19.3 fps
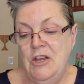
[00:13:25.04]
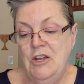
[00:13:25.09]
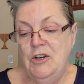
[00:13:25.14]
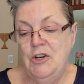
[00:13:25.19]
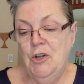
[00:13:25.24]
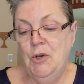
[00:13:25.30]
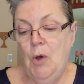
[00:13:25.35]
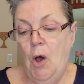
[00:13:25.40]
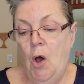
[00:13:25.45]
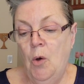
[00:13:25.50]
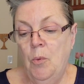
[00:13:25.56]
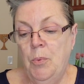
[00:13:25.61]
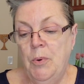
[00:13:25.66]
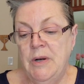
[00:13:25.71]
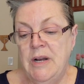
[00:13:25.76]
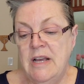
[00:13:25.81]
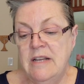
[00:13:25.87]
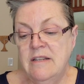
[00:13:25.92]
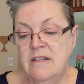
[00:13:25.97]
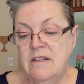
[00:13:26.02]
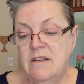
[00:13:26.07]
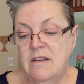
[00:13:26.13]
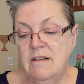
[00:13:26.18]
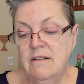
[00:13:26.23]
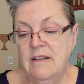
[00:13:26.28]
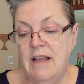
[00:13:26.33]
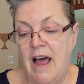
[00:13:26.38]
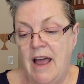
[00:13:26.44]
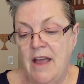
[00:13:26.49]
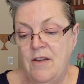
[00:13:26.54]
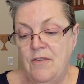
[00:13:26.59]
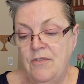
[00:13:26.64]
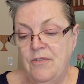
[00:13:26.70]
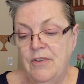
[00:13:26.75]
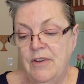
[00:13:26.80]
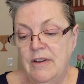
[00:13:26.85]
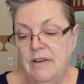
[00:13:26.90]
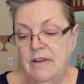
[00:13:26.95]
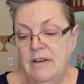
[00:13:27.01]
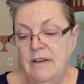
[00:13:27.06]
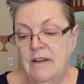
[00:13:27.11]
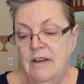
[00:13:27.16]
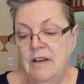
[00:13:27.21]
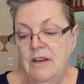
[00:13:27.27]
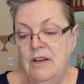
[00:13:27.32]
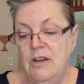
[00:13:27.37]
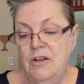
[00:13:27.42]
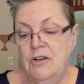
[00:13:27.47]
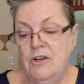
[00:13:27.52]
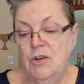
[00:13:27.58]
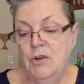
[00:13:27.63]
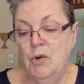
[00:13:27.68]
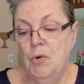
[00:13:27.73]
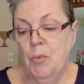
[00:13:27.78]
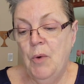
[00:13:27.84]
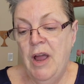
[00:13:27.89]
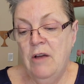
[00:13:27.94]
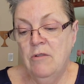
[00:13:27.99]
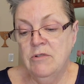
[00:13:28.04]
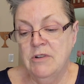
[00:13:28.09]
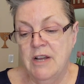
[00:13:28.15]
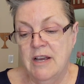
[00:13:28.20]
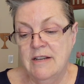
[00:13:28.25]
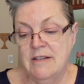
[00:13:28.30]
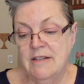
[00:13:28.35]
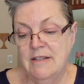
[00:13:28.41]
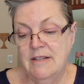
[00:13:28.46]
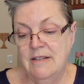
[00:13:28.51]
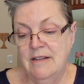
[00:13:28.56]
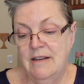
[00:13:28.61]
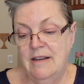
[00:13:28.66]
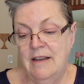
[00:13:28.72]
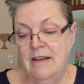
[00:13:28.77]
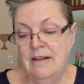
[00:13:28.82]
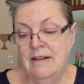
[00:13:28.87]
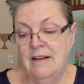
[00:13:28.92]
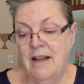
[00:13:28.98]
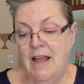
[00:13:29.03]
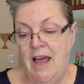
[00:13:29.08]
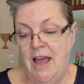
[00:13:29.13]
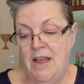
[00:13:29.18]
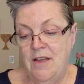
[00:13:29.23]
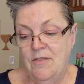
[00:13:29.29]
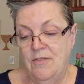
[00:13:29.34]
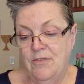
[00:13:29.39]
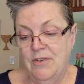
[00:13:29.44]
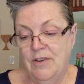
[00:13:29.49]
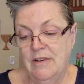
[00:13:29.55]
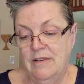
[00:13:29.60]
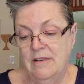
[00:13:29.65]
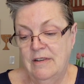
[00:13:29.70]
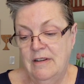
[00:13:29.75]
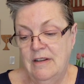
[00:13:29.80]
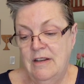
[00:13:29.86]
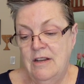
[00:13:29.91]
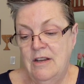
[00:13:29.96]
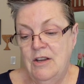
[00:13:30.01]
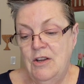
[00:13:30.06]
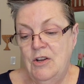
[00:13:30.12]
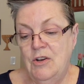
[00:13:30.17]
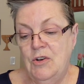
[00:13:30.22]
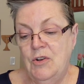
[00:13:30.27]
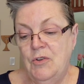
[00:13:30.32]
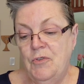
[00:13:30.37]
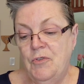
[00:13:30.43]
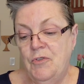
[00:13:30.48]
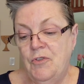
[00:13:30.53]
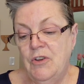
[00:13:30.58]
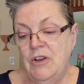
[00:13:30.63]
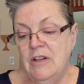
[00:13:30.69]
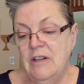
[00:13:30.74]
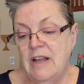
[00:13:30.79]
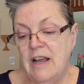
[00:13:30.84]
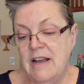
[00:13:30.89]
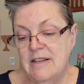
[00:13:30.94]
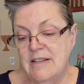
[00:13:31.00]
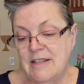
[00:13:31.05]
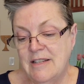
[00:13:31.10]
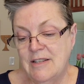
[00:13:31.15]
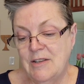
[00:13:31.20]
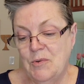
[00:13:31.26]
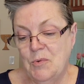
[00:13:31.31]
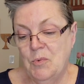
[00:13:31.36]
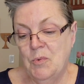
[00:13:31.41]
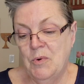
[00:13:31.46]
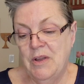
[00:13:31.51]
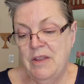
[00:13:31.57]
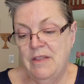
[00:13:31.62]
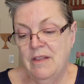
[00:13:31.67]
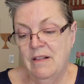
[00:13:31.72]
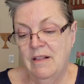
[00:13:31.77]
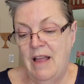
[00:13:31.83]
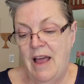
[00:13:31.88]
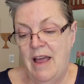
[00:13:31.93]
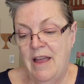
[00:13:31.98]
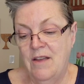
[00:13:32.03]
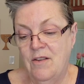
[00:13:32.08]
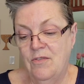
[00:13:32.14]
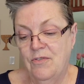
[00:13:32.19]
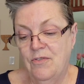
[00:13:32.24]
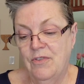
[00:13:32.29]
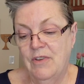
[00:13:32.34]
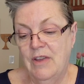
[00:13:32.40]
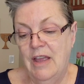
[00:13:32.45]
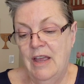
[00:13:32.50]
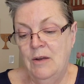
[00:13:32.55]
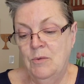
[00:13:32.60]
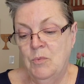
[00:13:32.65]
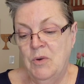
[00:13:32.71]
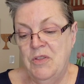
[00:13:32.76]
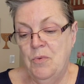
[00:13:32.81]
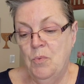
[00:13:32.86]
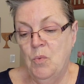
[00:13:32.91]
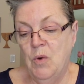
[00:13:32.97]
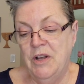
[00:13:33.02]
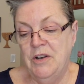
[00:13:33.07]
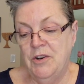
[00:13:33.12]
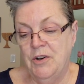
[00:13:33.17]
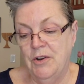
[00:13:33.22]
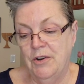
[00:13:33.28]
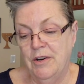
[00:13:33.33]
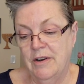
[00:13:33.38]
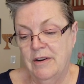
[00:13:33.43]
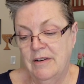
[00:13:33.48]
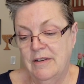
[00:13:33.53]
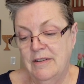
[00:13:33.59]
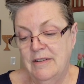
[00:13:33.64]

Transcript: to open us to life, to ground us in life, to fill us with life and with wonder.